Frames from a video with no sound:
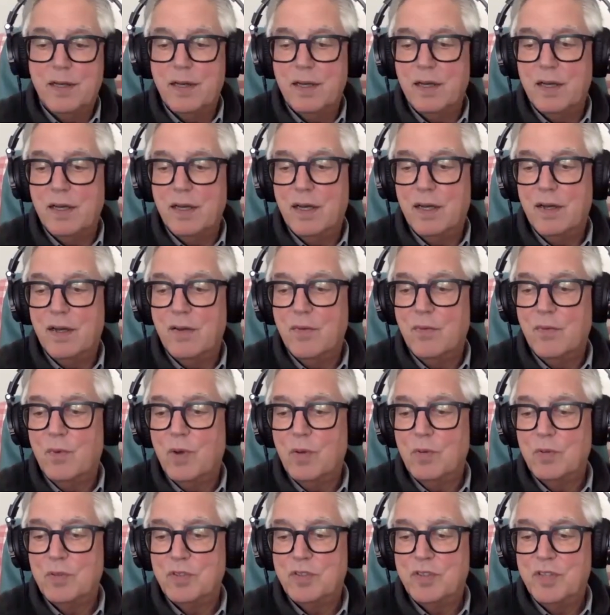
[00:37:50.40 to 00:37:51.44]
uh,
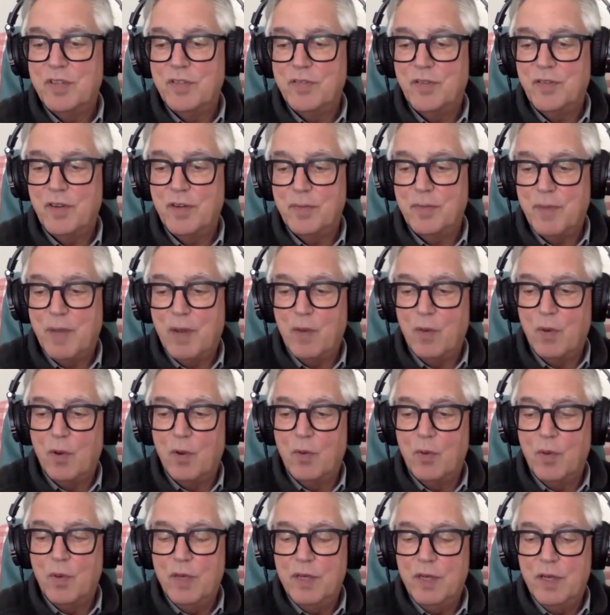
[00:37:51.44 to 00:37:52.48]
what was different about
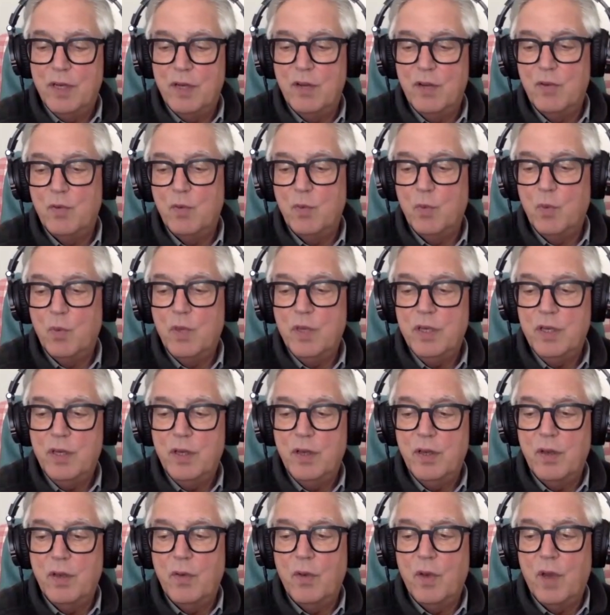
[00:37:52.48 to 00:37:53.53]
what we did,
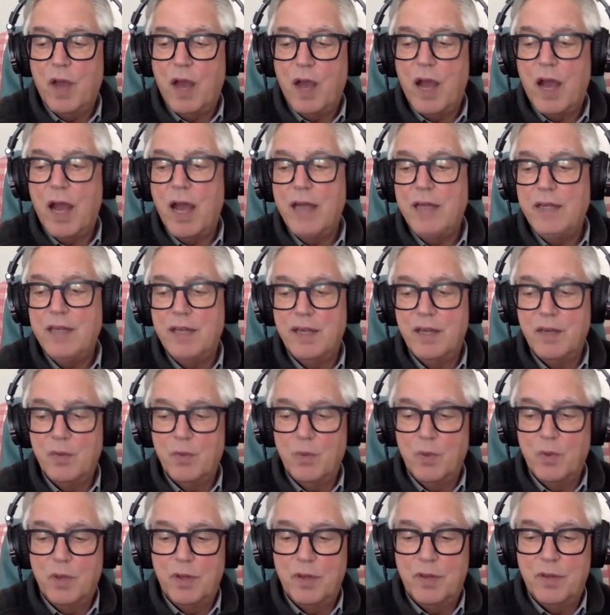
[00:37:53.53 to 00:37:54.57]
we I did
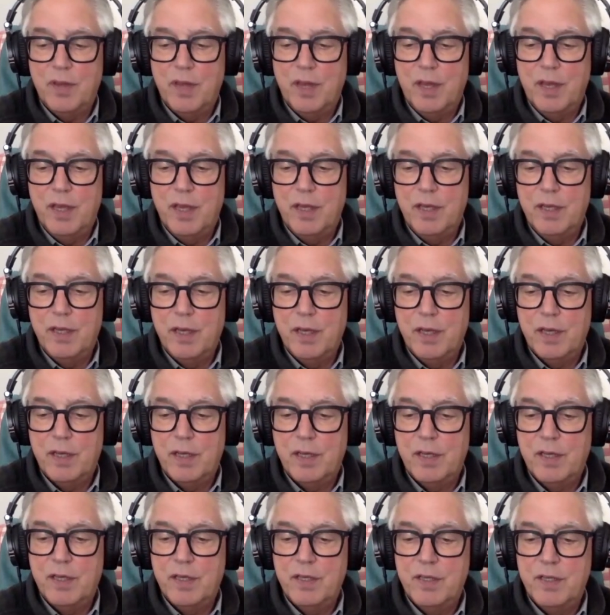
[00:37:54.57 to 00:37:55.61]
it with a uh,
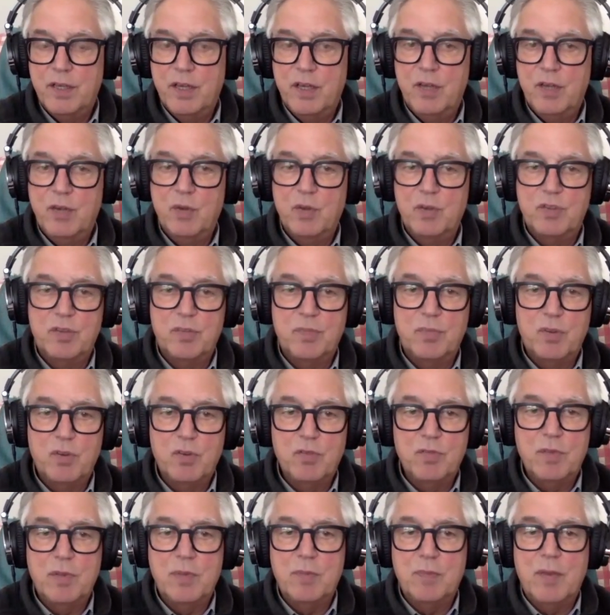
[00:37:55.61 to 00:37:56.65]
continuous
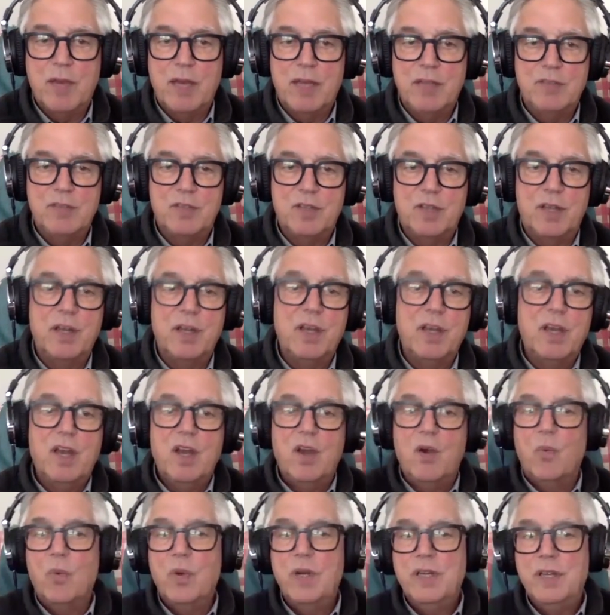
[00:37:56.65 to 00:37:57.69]
improvement mindset.
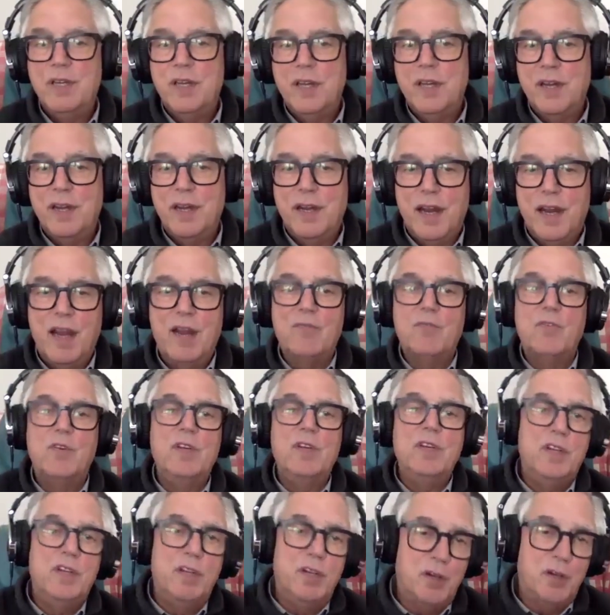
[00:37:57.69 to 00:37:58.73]
We did it
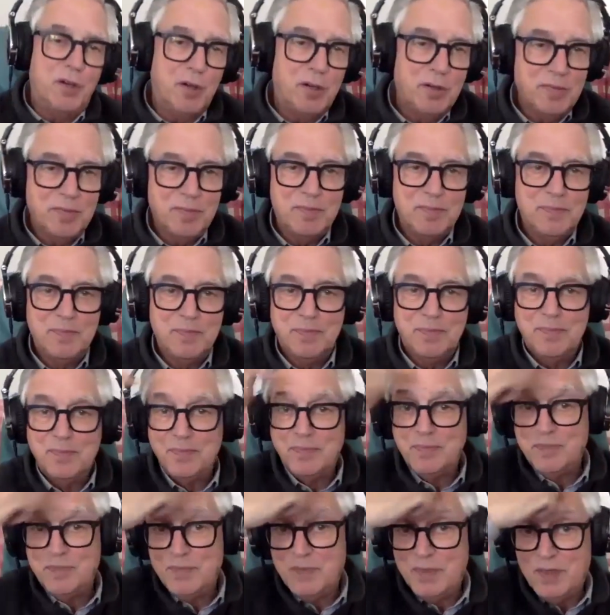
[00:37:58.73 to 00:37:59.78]
every year,
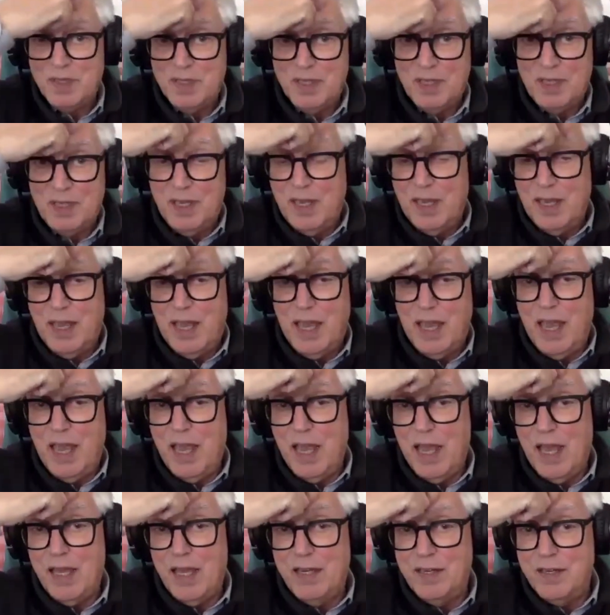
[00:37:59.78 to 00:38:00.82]

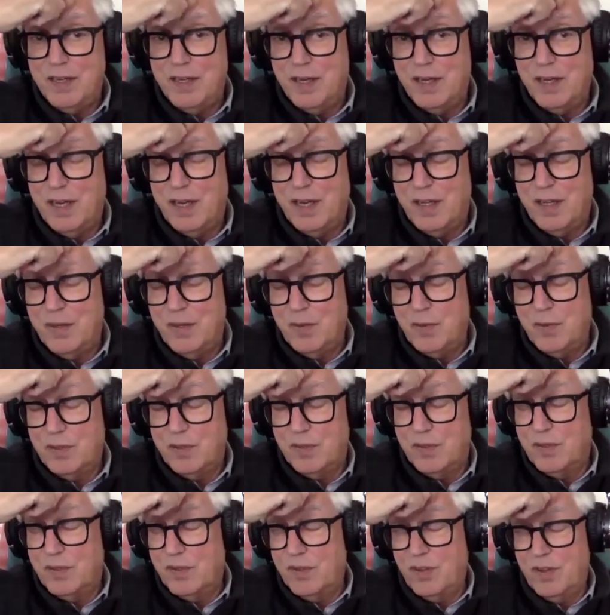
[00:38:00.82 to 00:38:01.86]
and uh, it
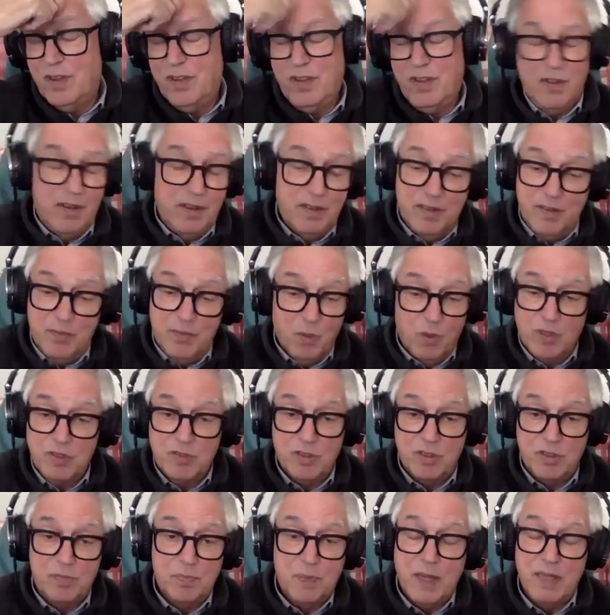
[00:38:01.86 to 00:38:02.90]
was
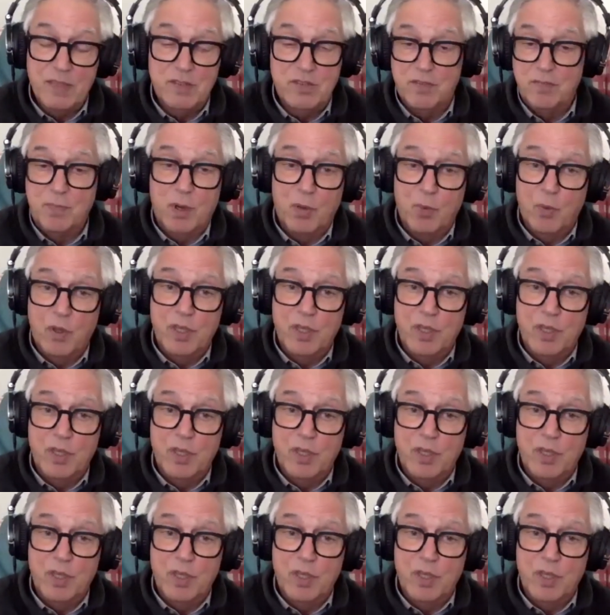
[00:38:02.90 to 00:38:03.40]
expensive, but